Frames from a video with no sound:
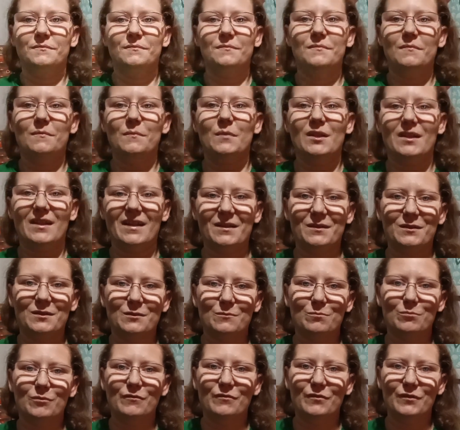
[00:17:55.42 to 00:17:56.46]
But that was
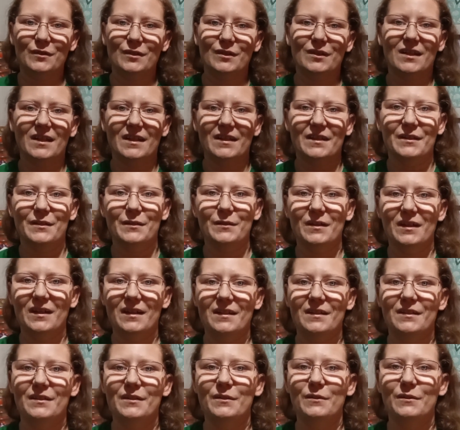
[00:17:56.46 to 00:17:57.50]
before I knew how to
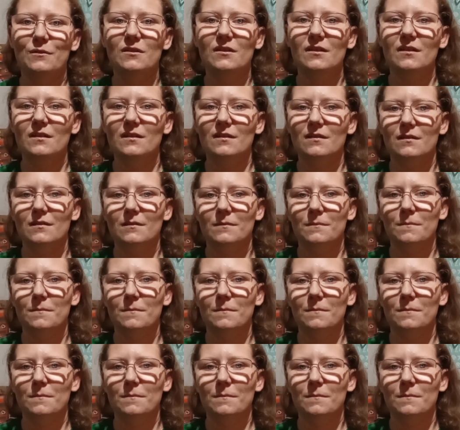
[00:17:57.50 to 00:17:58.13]
do the